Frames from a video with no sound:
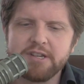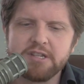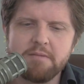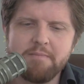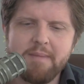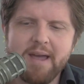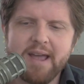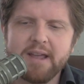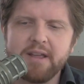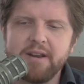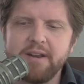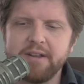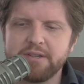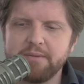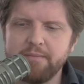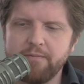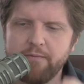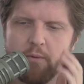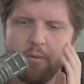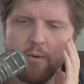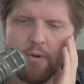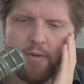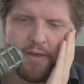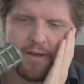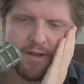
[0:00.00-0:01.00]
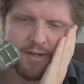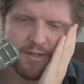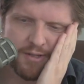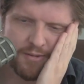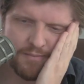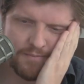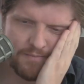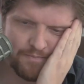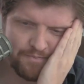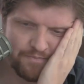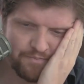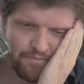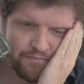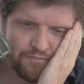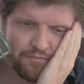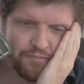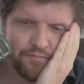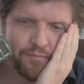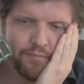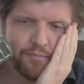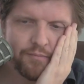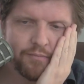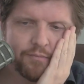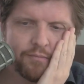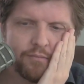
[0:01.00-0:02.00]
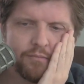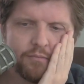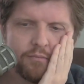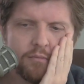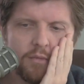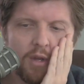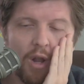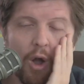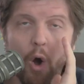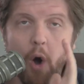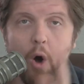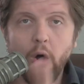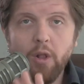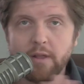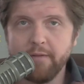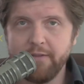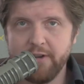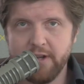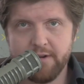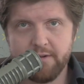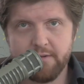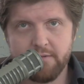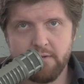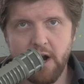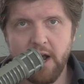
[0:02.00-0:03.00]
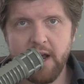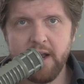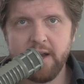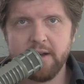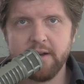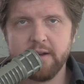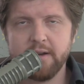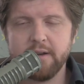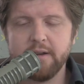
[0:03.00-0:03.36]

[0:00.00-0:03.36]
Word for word: the mechanism for this, all of it, right?